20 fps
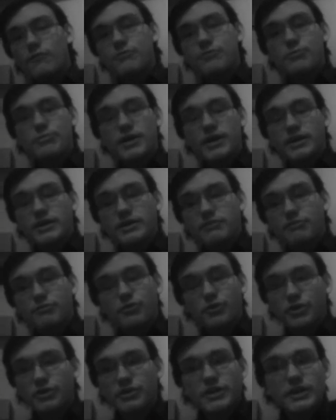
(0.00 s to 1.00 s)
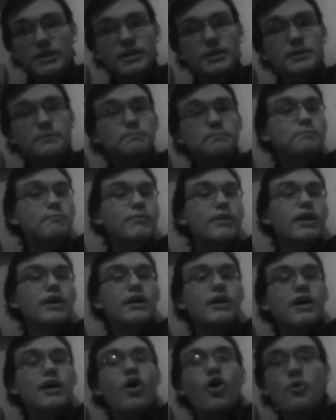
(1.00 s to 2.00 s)
for your time.
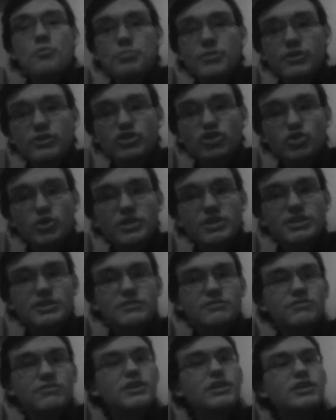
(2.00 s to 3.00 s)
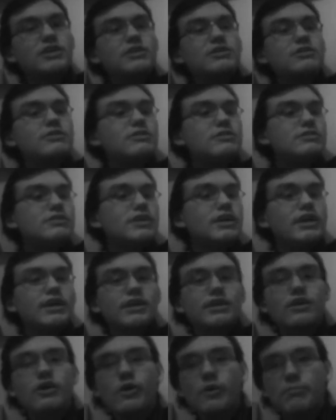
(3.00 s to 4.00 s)
Hope you enjoyed this video,
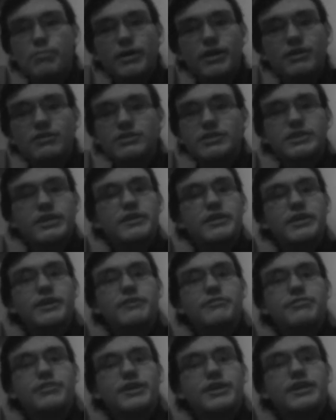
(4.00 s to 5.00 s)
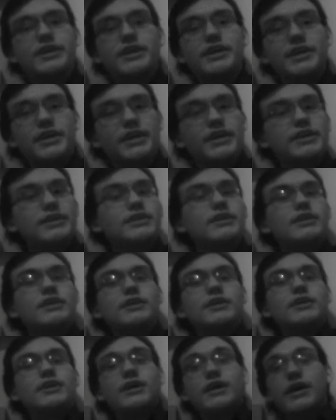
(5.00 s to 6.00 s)
and hope I don't sound like a fucking idiot.
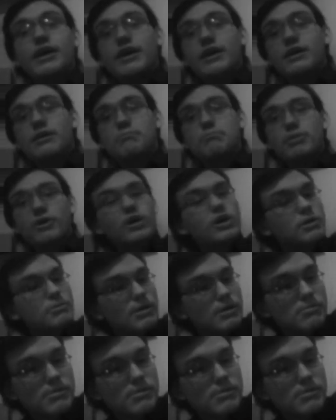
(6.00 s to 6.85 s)
And pardon my